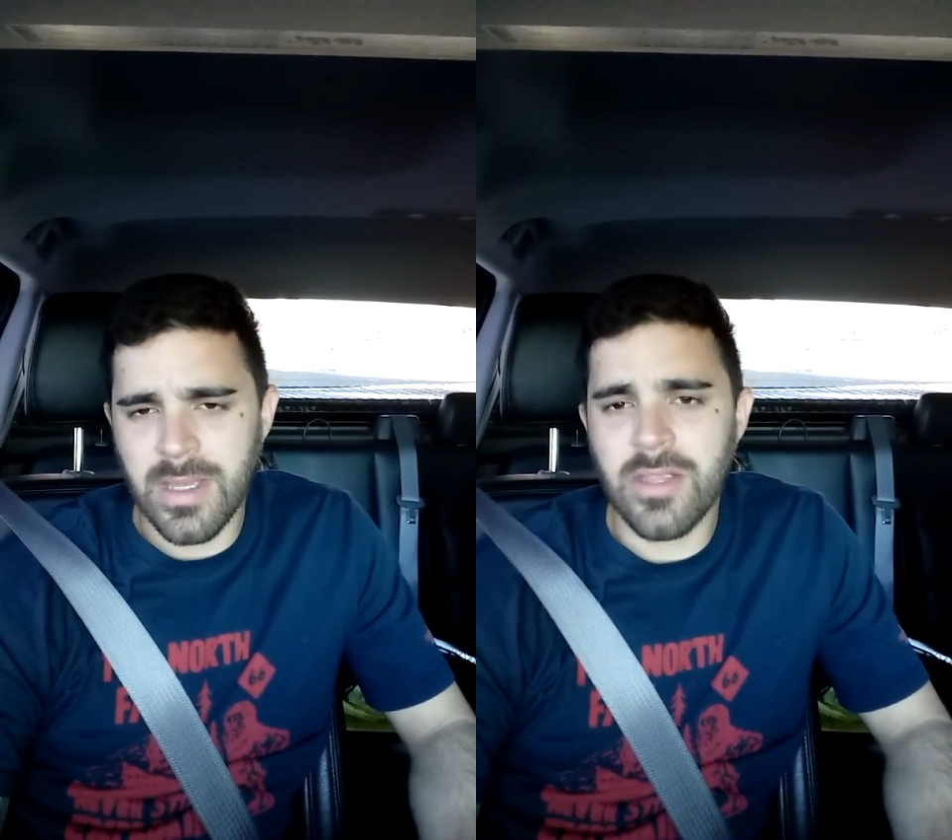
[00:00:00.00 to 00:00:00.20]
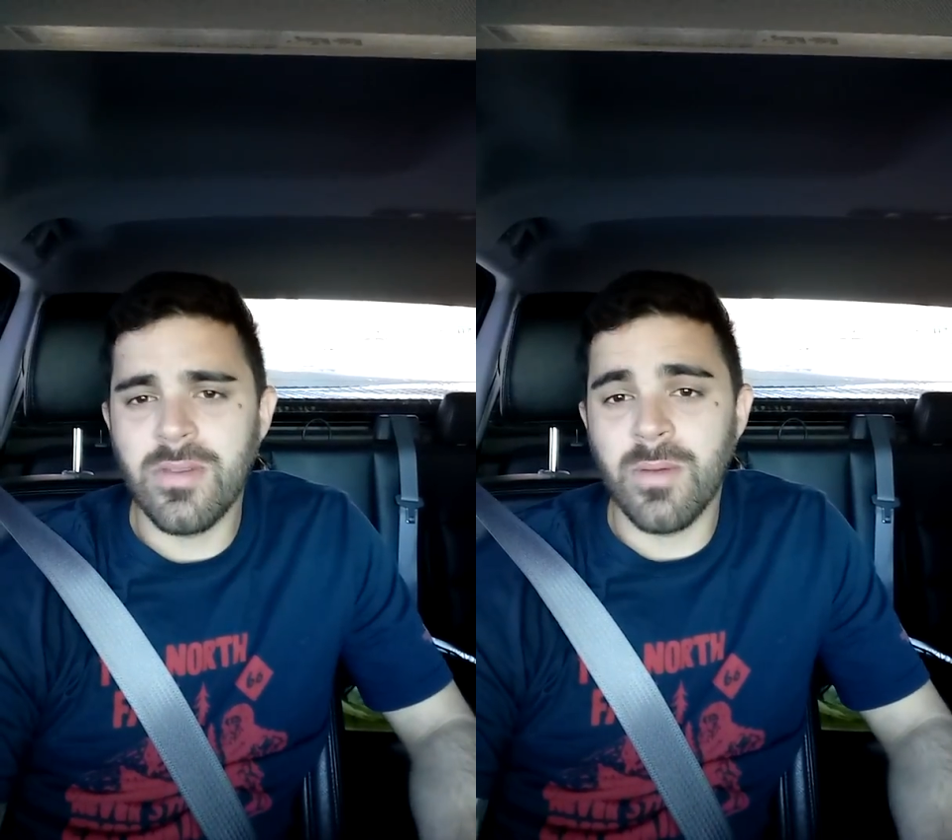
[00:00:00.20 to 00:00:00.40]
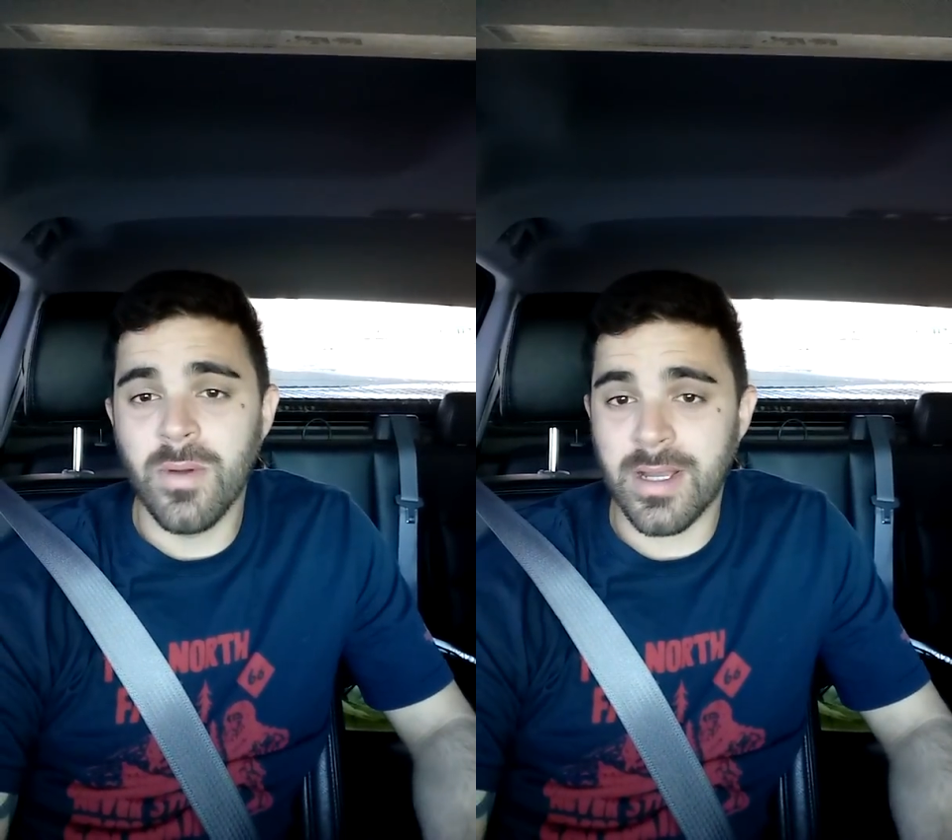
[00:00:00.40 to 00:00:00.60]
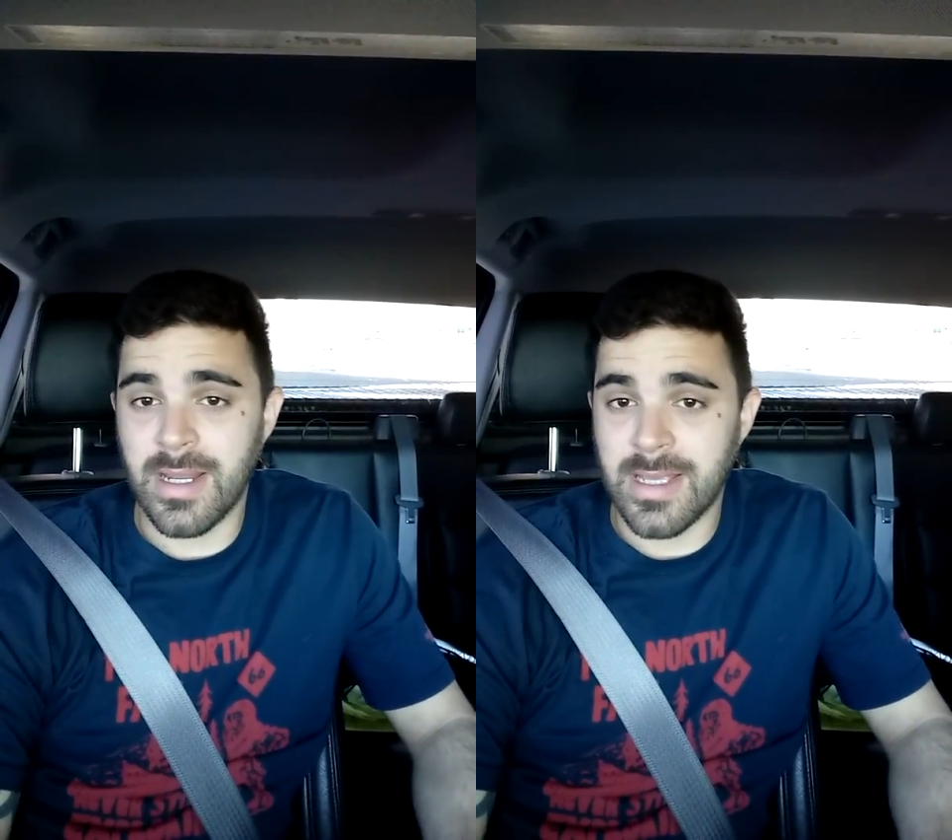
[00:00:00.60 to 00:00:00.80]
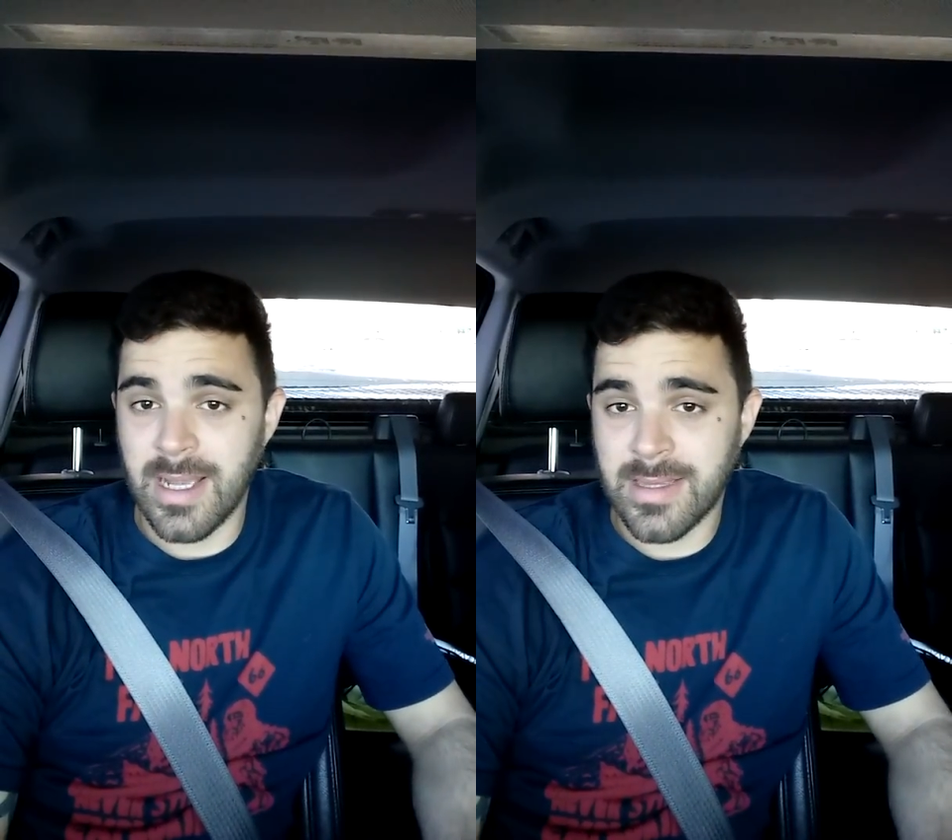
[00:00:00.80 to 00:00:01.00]
they knew they weren't going
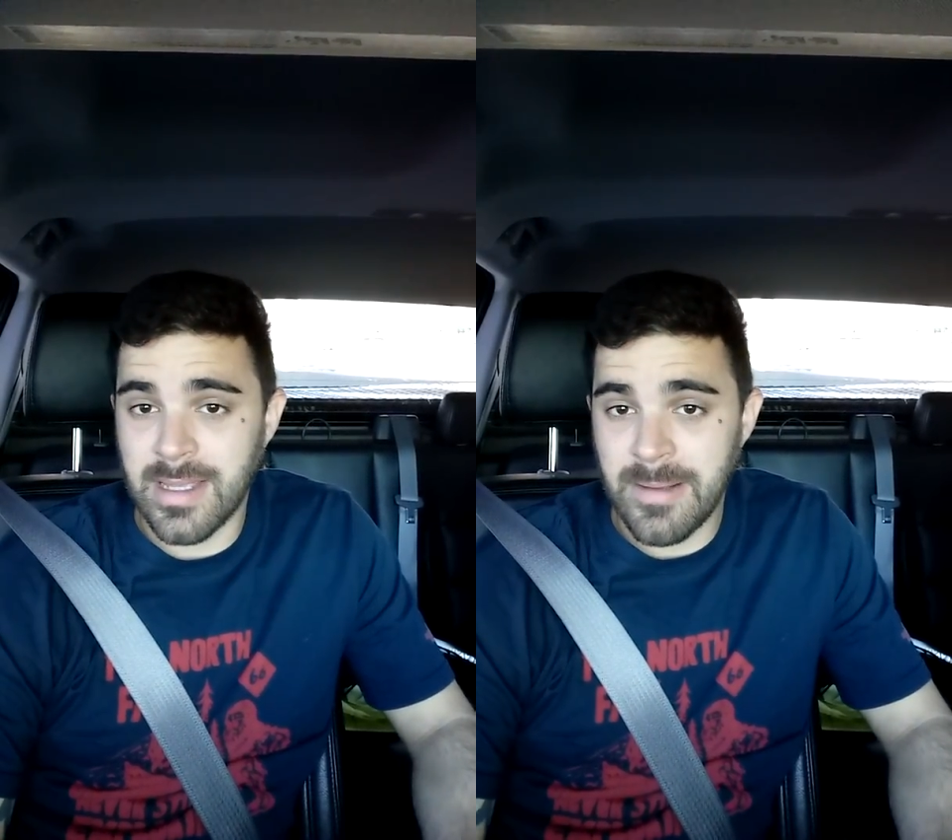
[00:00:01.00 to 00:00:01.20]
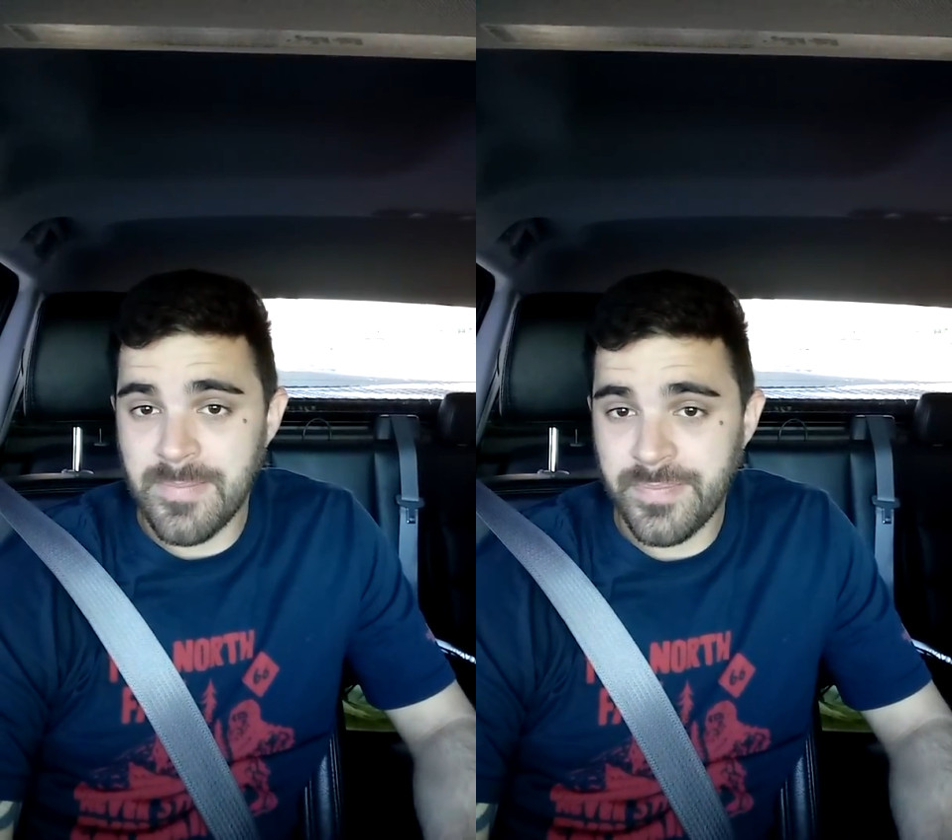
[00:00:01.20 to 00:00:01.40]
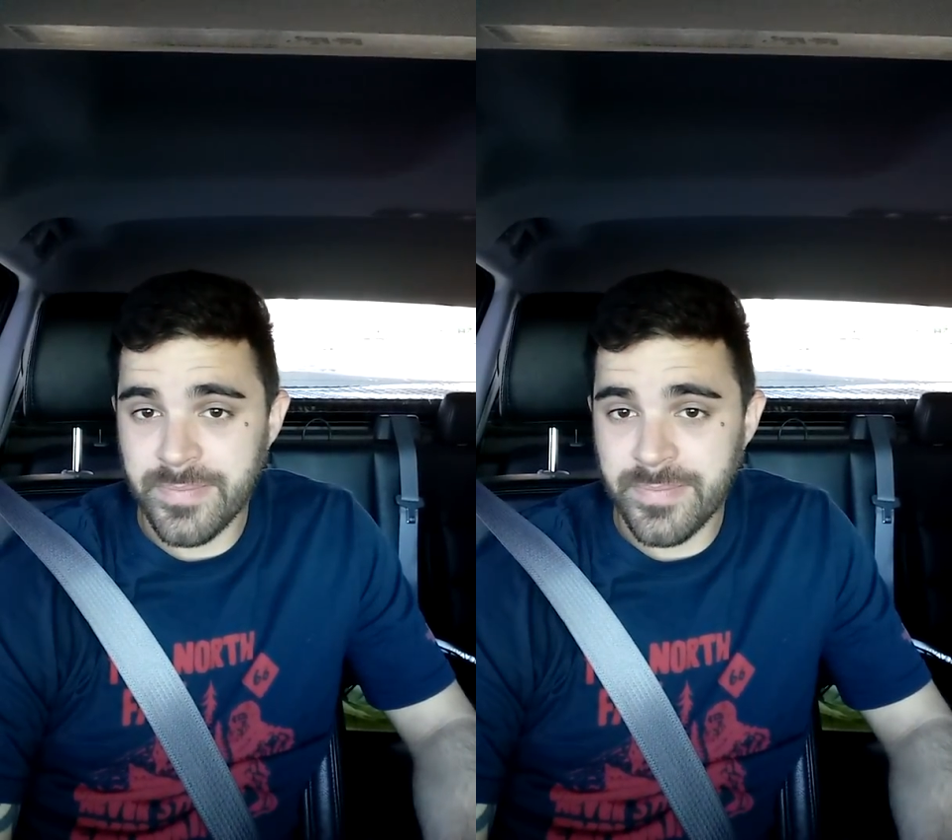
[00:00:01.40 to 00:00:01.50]
to get them.